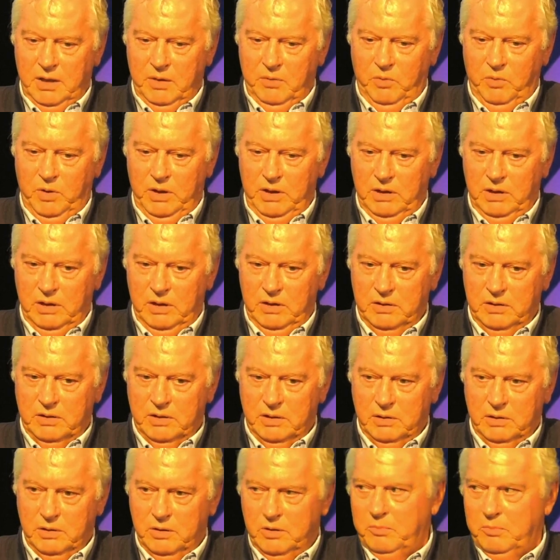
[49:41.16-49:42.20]
we'd learned a
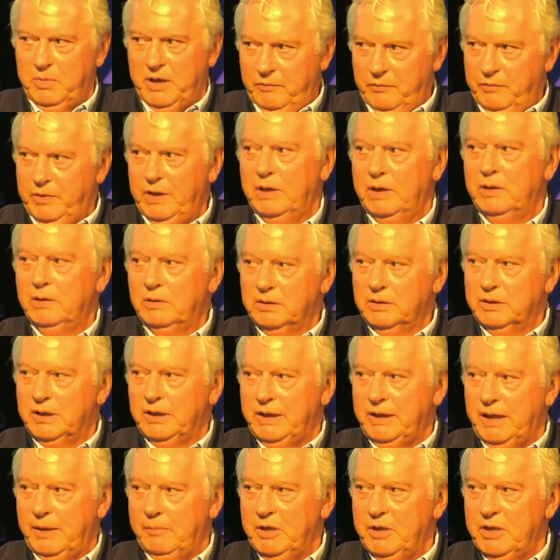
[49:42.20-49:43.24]
lot about vehicle
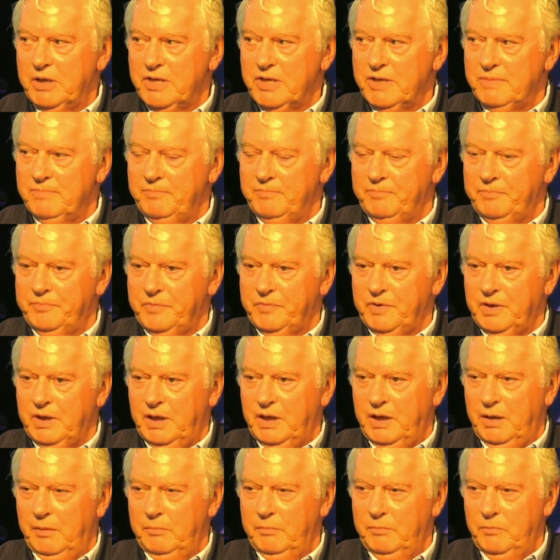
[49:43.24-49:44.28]
dynamics
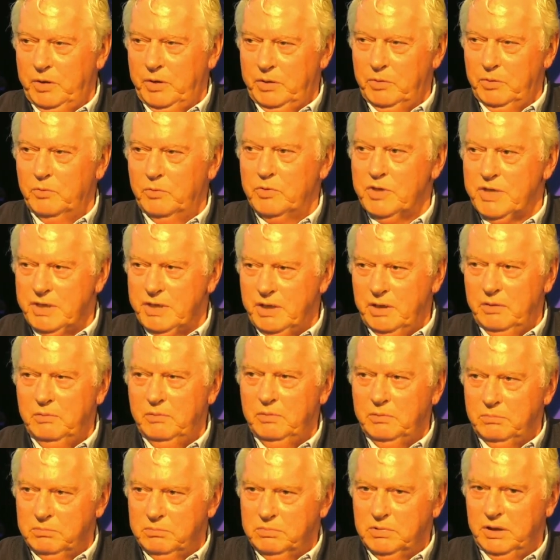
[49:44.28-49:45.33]
and we
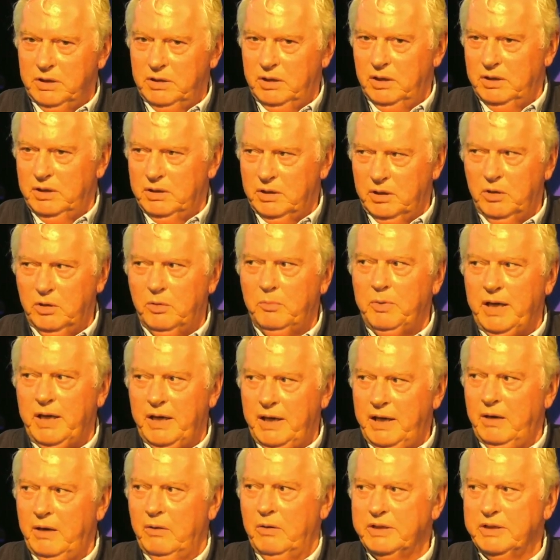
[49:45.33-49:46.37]
also had learned a lot about
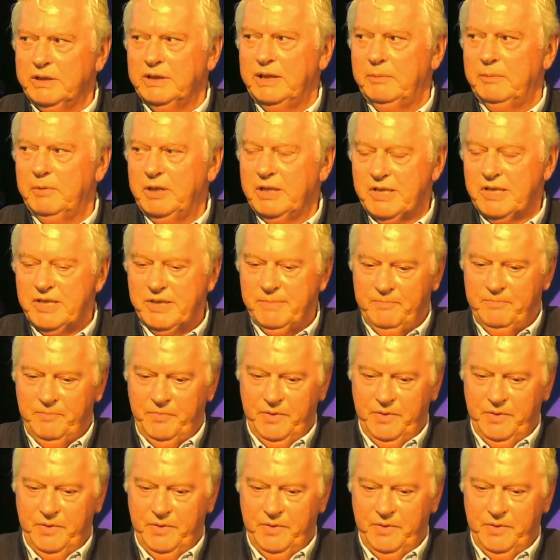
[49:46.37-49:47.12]
aerodynamics.